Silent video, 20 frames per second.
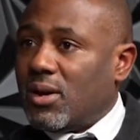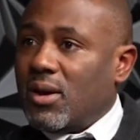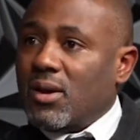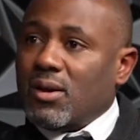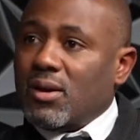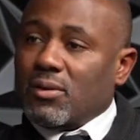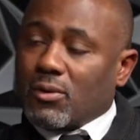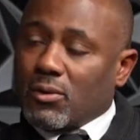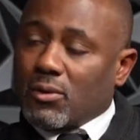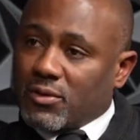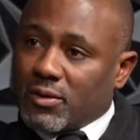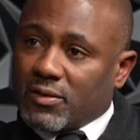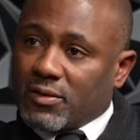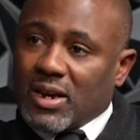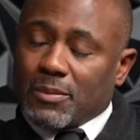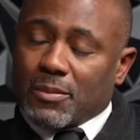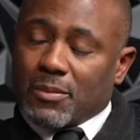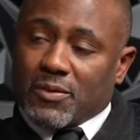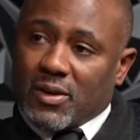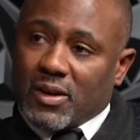Those are the
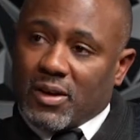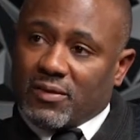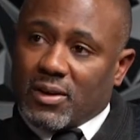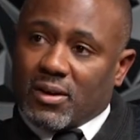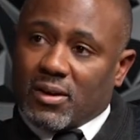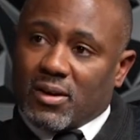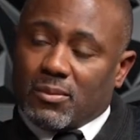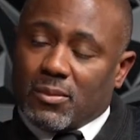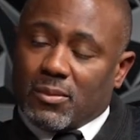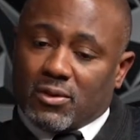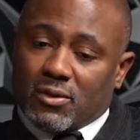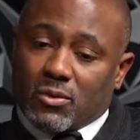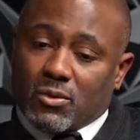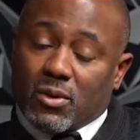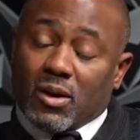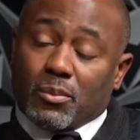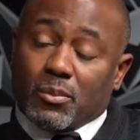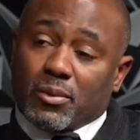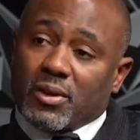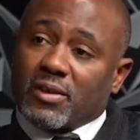type of things that come in through
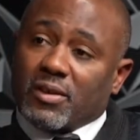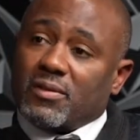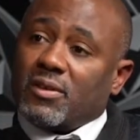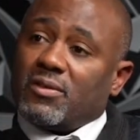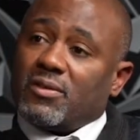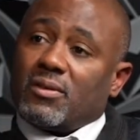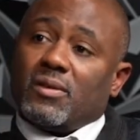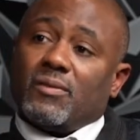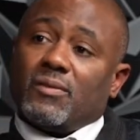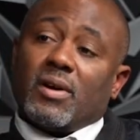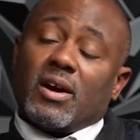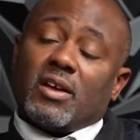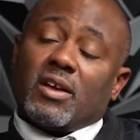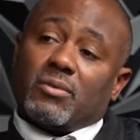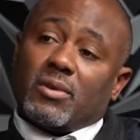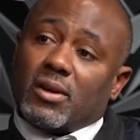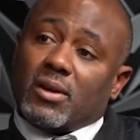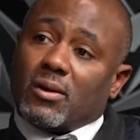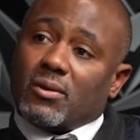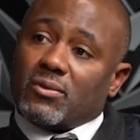our Police District
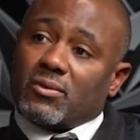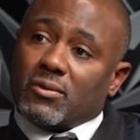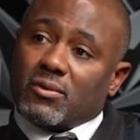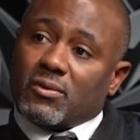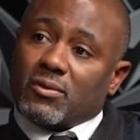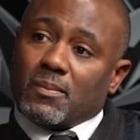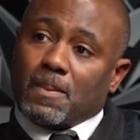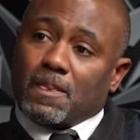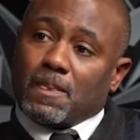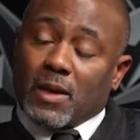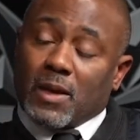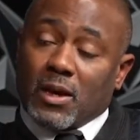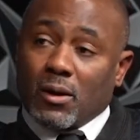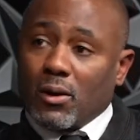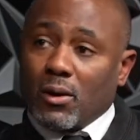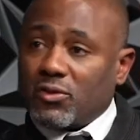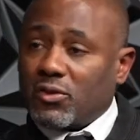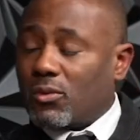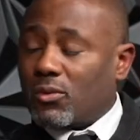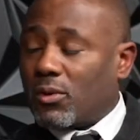Advisory Councils. They
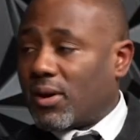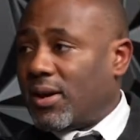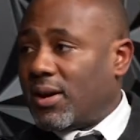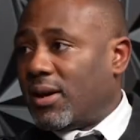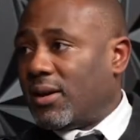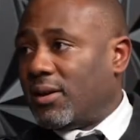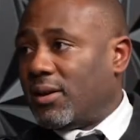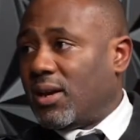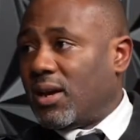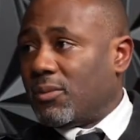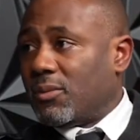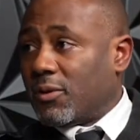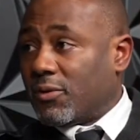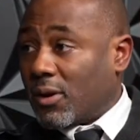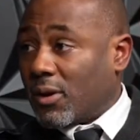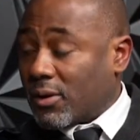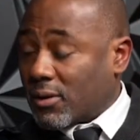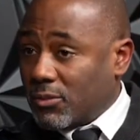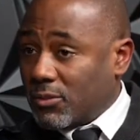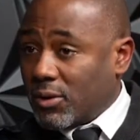also work hand in hand with
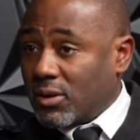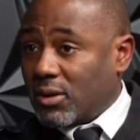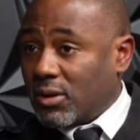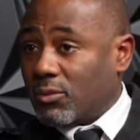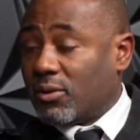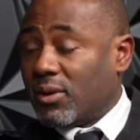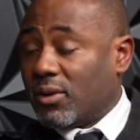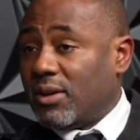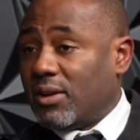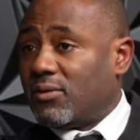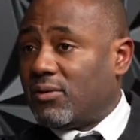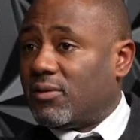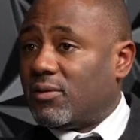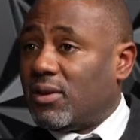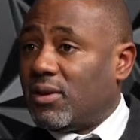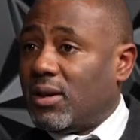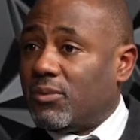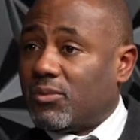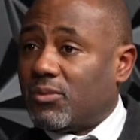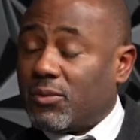our community relations
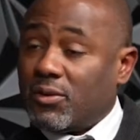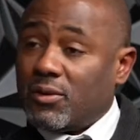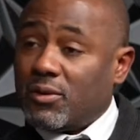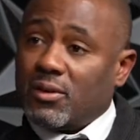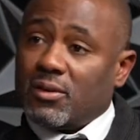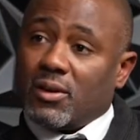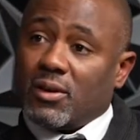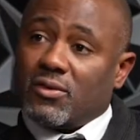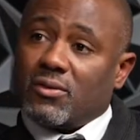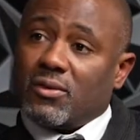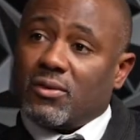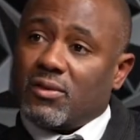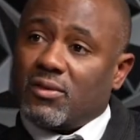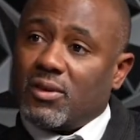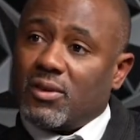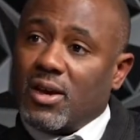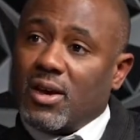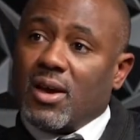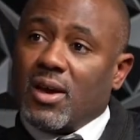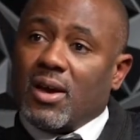teams within the districts.
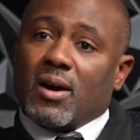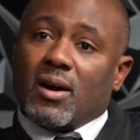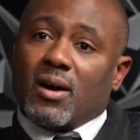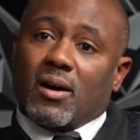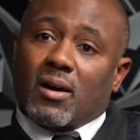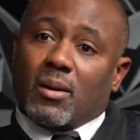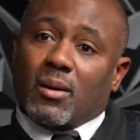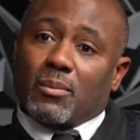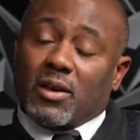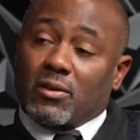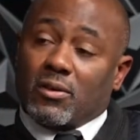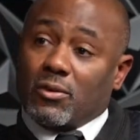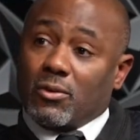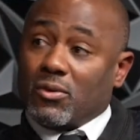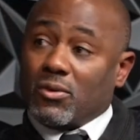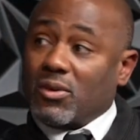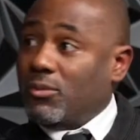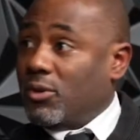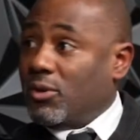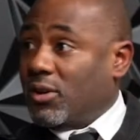They do
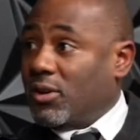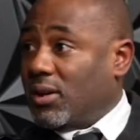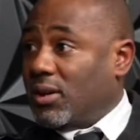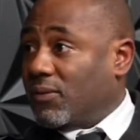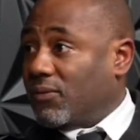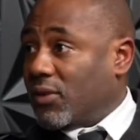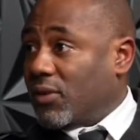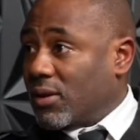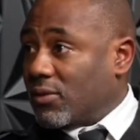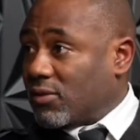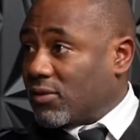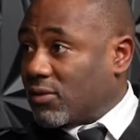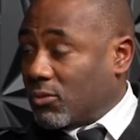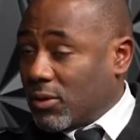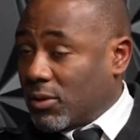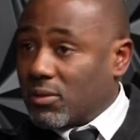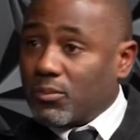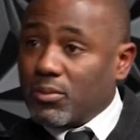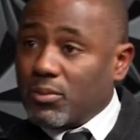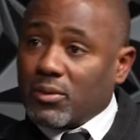community events
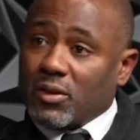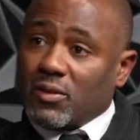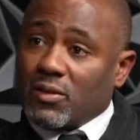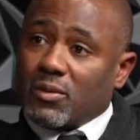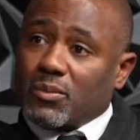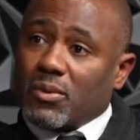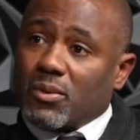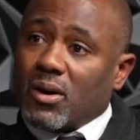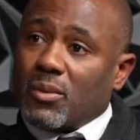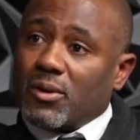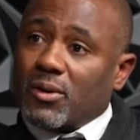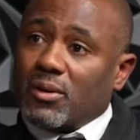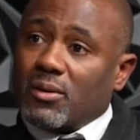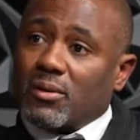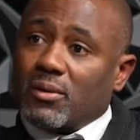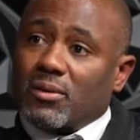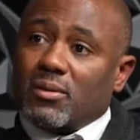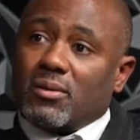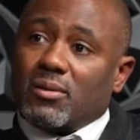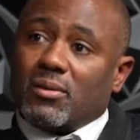with the police department.
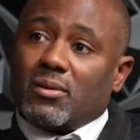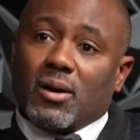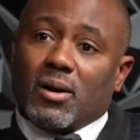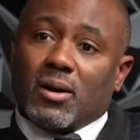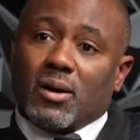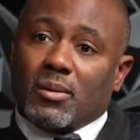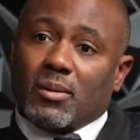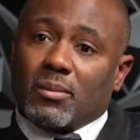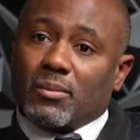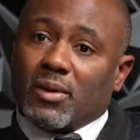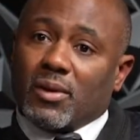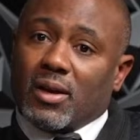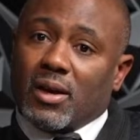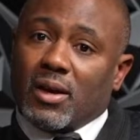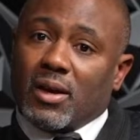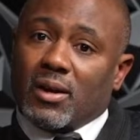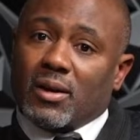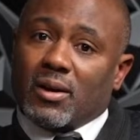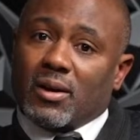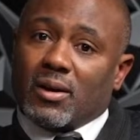
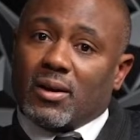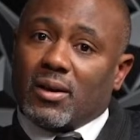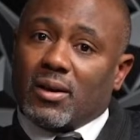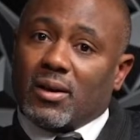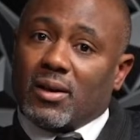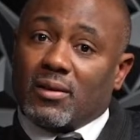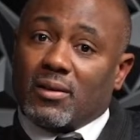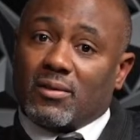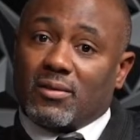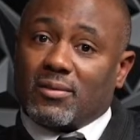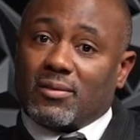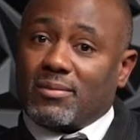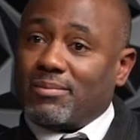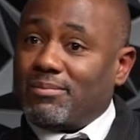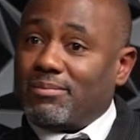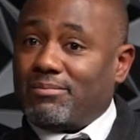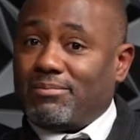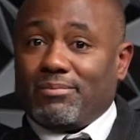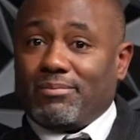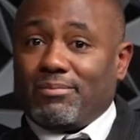It's
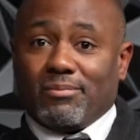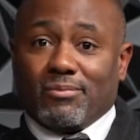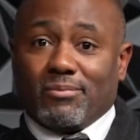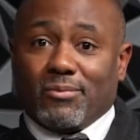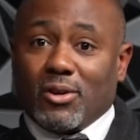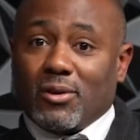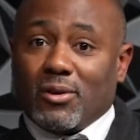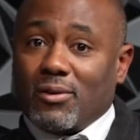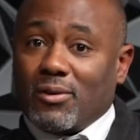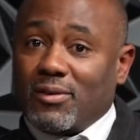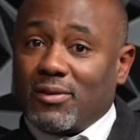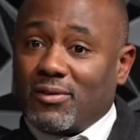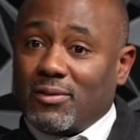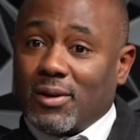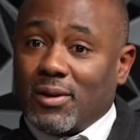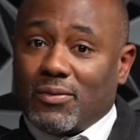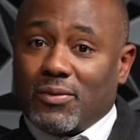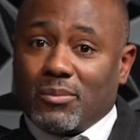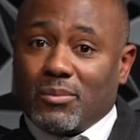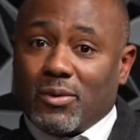
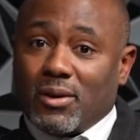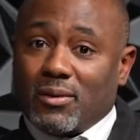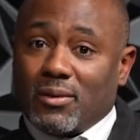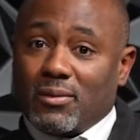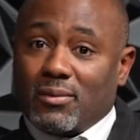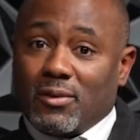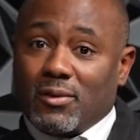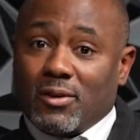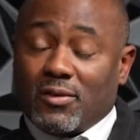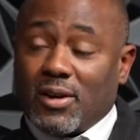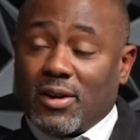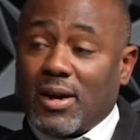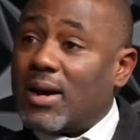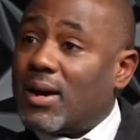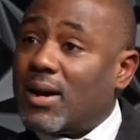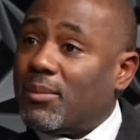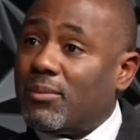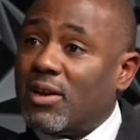nothing but your time.